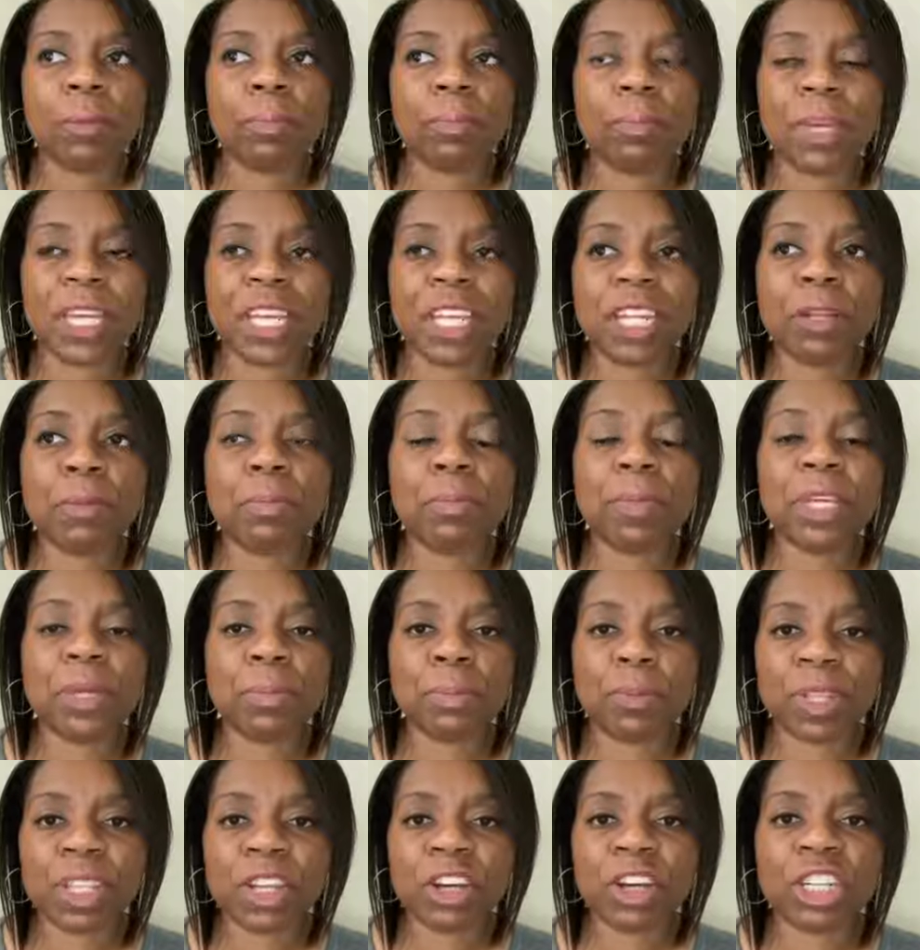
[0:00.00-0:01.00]
meaning
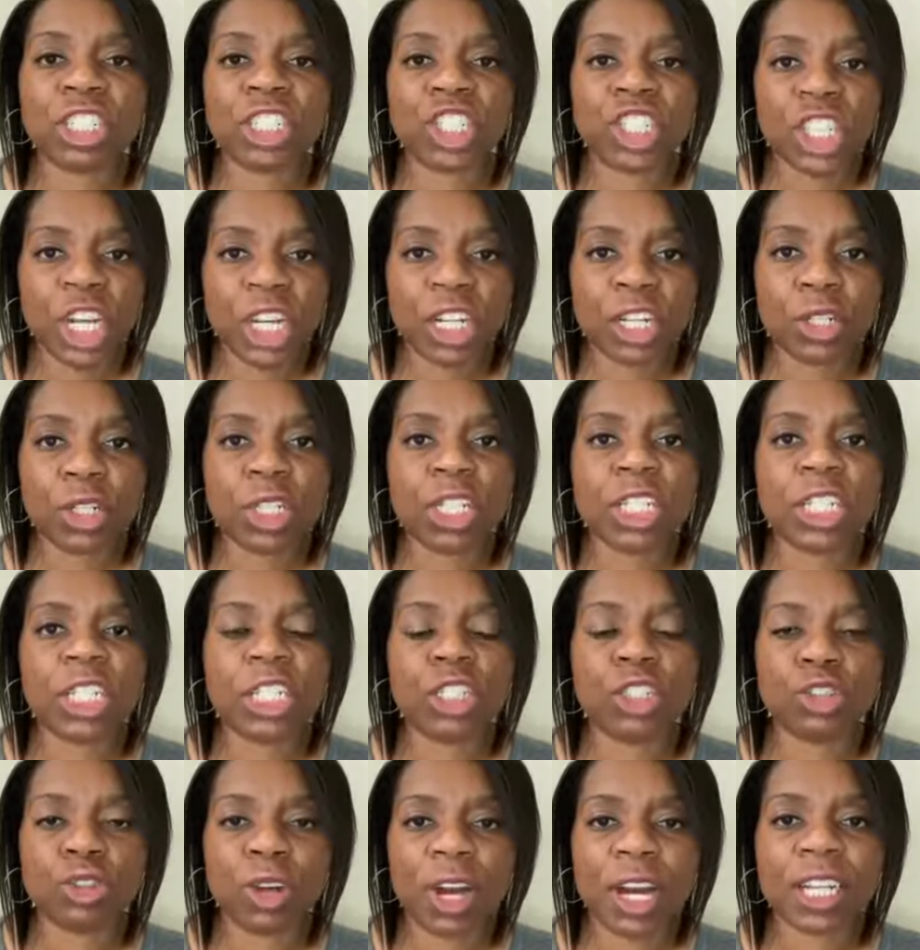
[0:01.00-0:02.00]
people that are
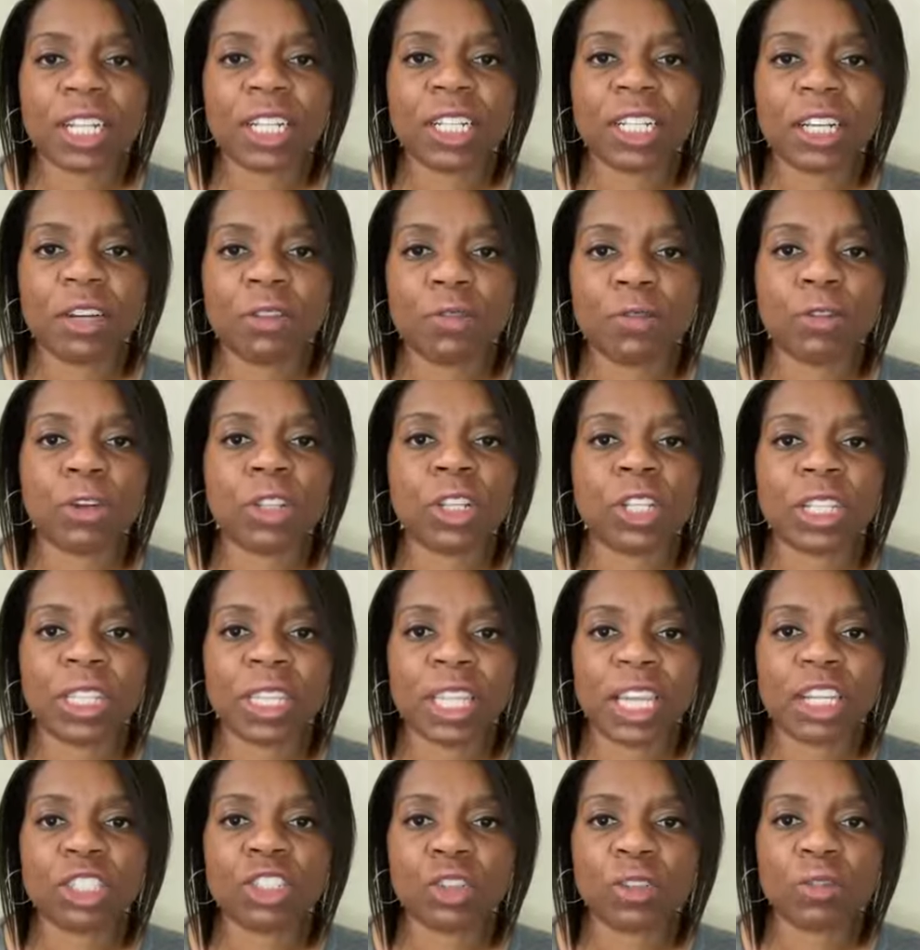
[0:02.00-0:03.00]
genuinely trying to live for the
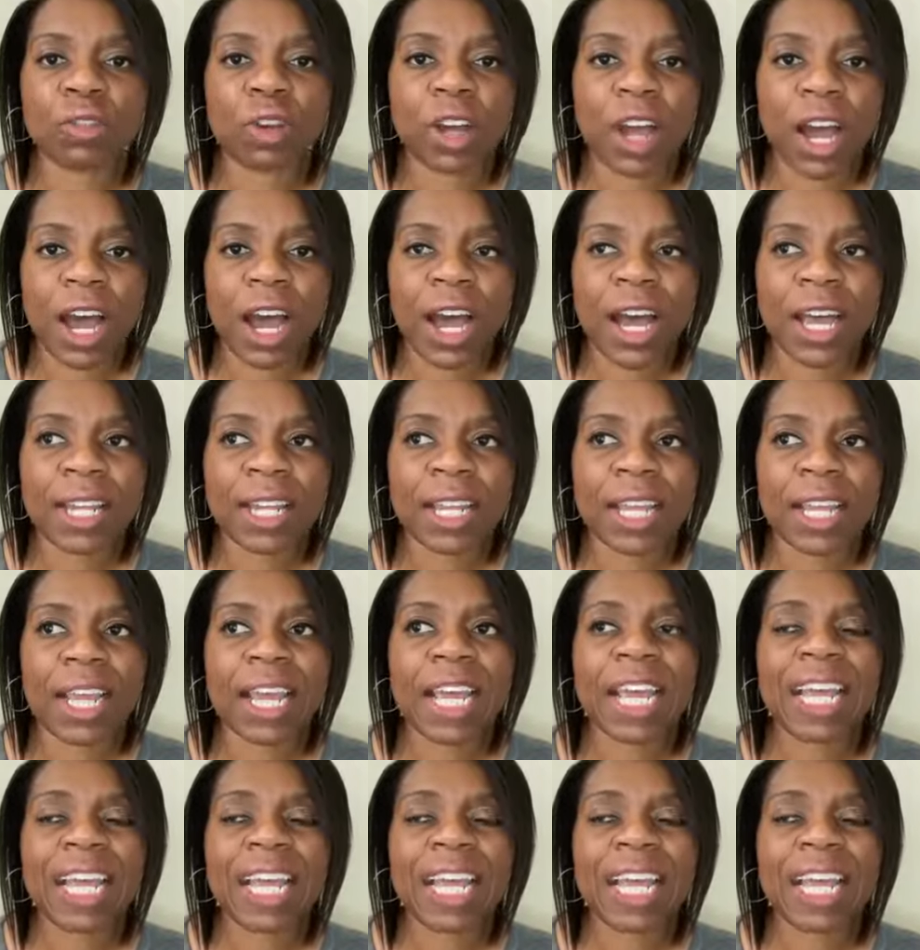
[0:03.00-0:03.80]
things of God,